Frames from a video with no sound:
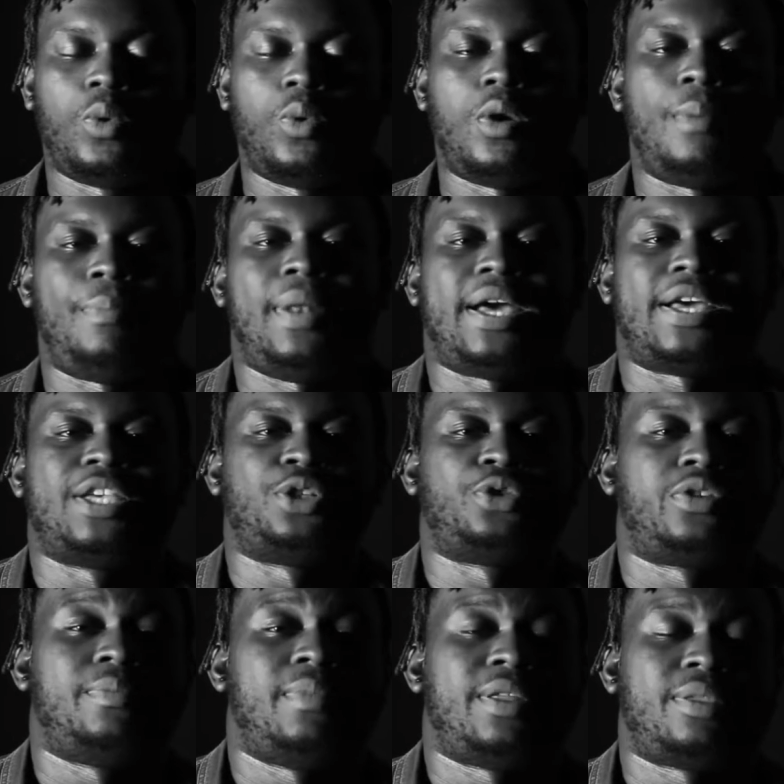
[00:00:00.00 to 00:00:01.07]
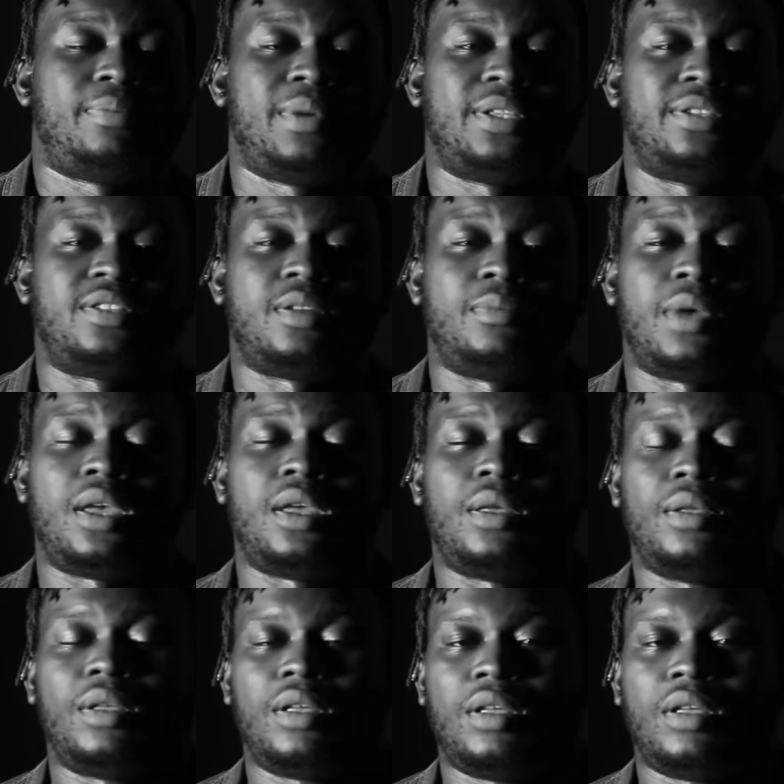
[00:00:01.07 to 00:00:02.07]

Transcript: what Black History Month means to me.